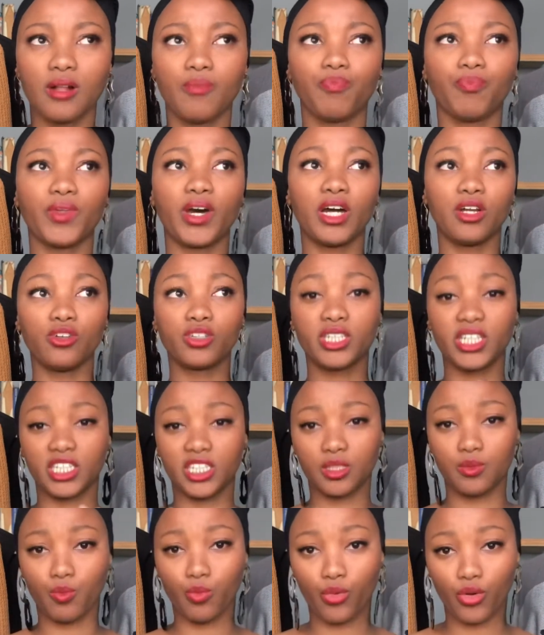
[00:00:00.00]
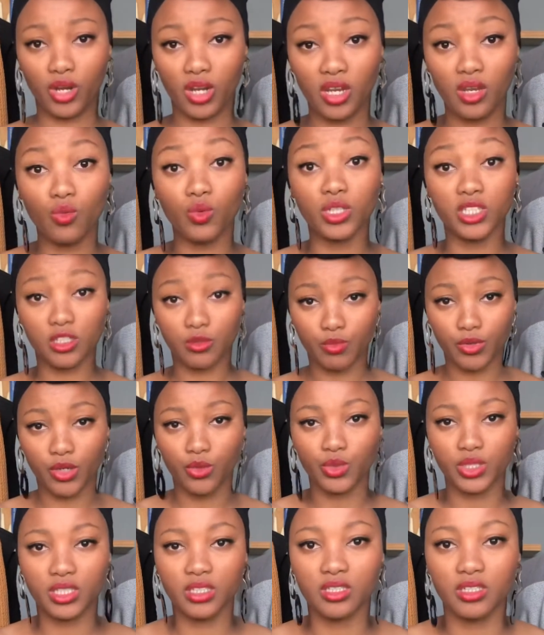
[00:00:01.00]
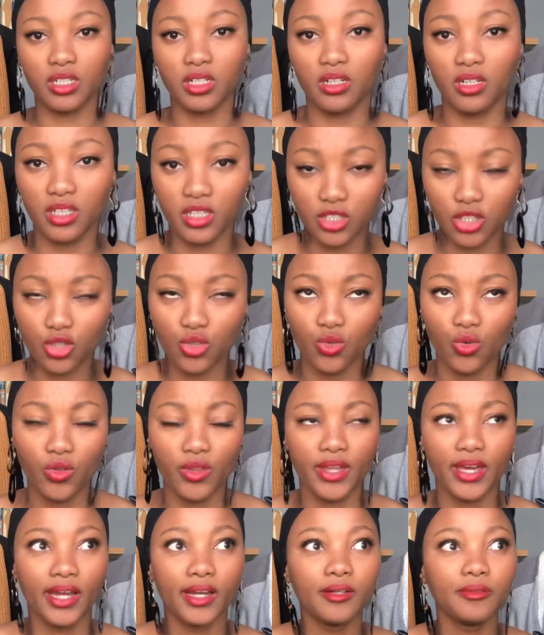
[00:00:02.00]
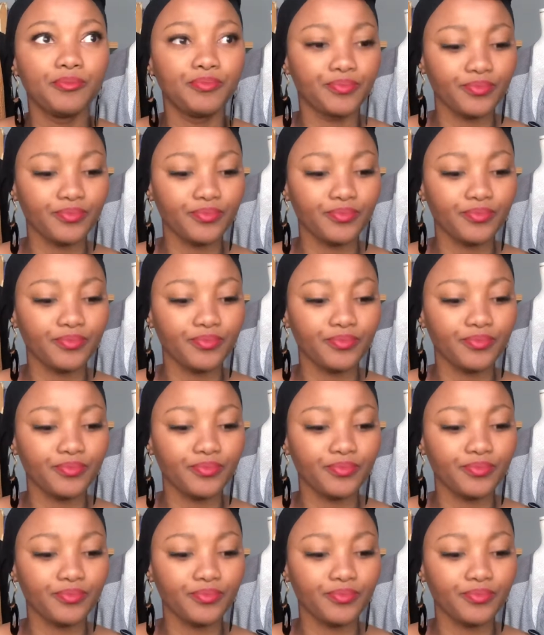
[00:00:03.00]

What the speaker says: I looked at Spree when Spree was still a store then.